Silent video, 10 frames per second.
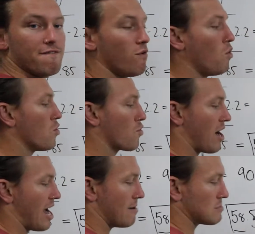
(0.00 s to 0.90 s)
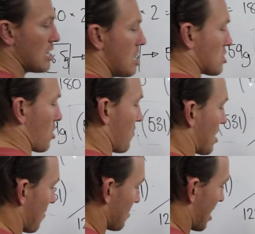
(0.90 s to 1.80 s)
4 grams. So if we
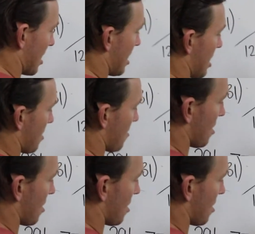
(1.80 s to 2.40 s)
come down here,